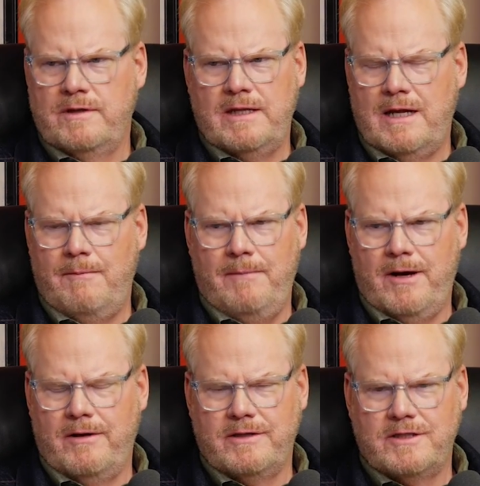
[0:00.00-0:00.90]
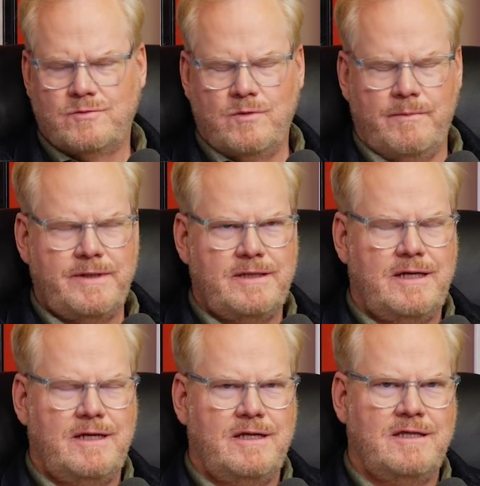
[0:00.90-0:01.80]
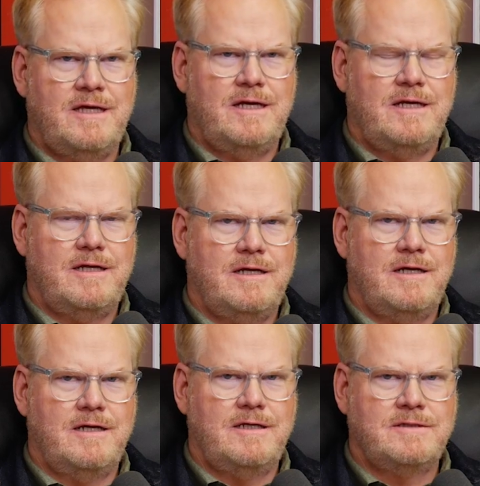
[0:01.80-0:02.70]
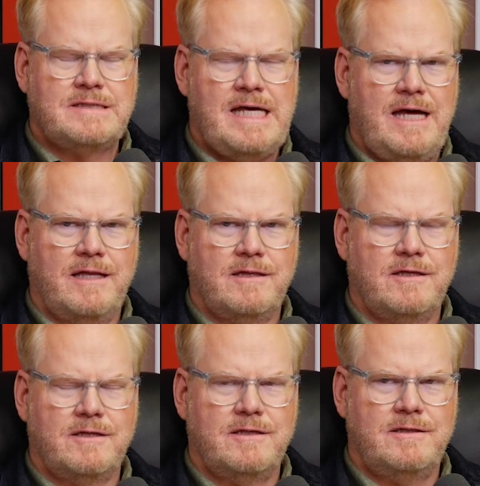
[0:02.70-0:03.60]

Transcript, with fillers: And then I married this woman that that uh, is Catholic.